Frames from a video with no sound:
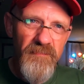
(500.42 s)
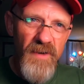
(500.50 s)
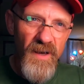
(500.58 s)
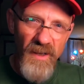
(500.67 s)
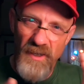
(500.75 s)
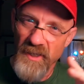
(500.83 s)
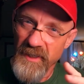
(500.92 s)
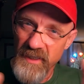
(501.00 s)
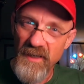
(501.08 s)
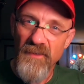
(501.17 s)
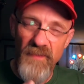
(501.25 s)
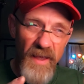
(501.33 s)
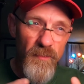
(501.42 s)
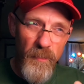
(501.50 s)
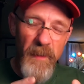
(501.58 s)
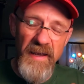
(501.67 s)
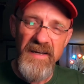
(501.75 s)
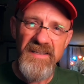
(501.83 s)
a little. They were
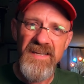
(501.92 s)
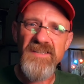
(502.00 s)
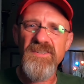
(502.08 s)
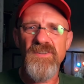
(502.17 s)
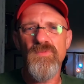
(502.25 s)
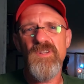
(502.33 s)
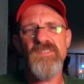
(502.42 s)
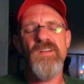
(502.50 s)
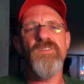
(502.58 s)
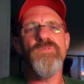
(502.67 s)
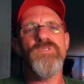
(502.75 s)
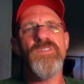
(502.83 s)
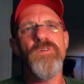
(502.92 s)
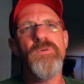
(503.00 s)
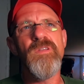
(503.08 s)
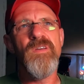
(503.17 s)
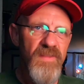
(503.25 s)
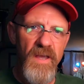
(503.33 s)
paying attention to what Sony was
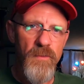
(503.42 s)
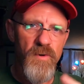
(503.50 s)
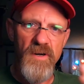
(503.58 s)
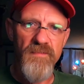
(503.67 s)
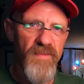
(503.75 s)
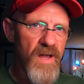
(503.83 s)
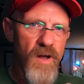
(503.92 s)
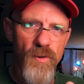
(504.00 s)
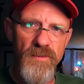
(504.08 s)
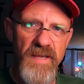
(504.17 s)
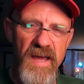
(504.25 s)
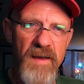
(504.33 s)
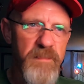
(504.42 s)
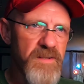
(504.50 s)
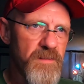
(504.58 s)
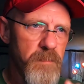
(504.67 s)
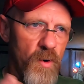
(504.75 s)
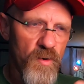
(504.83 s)
doing. They were the whole time
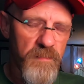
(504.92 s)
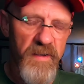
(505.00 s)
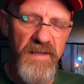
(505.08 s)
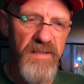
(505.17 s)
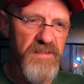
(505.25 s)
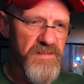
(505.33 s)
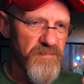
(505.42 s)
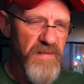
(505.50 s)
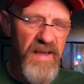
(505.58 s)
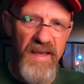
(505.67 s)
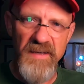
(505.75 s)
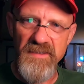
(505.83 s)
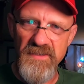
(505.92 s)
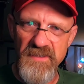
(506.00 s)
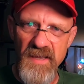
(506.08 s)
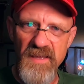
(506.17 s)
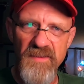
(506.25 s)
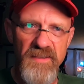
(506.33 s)
in the board meetings. If I had to
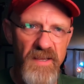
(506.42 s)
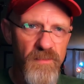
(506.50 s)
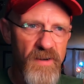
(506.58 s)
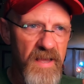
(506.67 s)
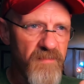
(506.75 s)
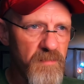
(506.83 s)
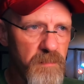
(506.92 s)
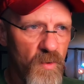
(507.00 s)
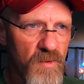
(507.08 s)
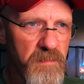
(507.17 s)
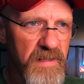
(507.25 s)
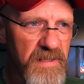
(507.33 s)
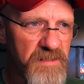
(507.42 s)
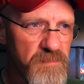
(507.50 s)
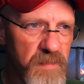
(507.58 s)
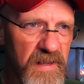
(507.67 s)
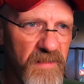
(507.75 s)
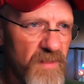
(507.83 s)
say that they were having board meetings
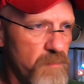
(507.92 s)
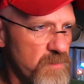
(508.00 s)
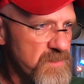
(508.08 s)
about it, they were